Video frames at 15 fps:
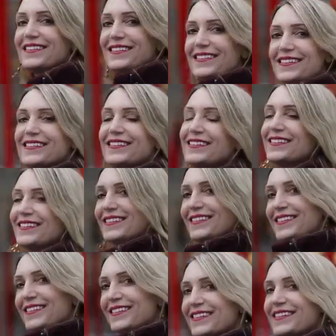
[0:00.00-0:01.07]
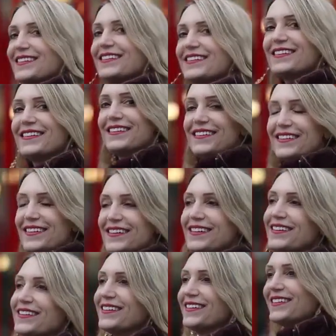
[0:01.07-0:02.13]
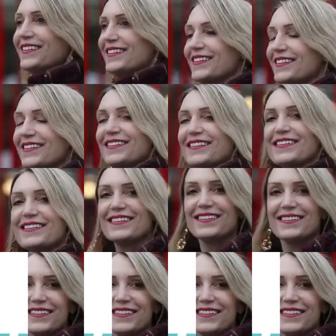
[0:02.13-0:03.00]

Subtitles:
author, business and branding mentor, trainer, as well